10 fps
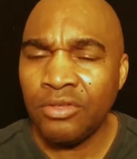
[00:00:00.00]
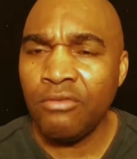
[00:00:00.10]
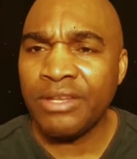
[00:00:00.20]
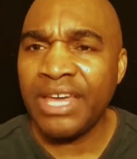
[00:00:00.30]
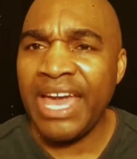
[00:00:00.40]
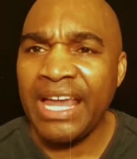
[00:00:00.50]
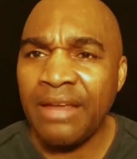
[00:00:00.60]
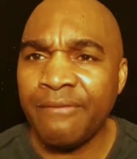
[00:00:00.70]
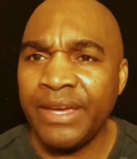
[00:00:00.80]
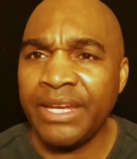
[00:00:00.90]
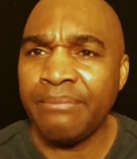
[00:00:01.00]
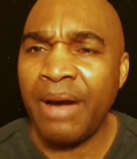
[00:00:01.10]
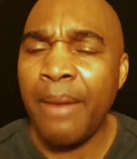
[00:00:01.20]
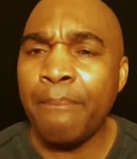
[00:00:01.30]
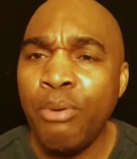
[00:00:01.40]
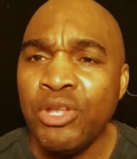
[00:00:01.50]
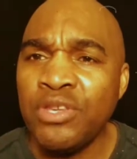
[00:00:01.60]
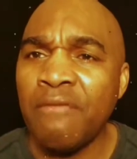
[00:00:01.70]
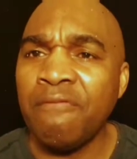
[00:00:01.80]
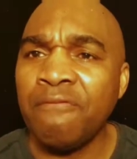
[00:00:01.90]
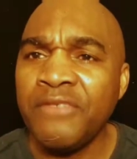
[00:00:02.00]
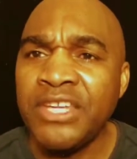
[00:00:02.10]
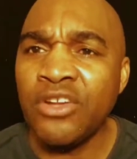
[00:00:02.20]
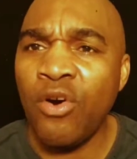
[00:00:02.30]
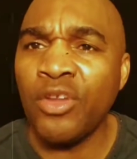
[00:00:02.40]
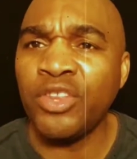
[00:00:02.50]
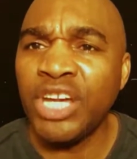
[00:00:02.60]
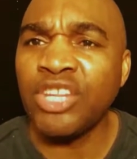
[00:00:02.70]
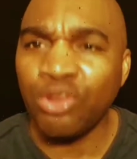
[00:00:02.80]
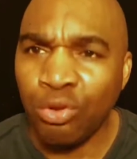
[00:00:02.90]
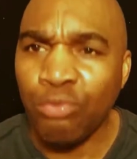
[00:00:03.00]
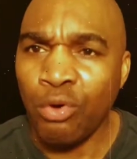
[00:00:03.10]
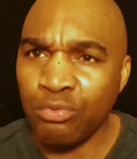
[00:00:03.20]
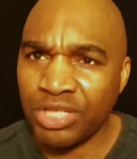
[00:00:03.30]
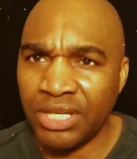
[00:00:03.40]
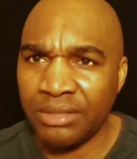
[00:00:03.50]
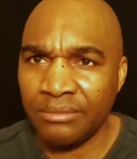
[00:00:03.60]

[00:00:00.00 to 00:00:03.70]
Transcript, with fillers: You rather elevating by putting your feet on their throat,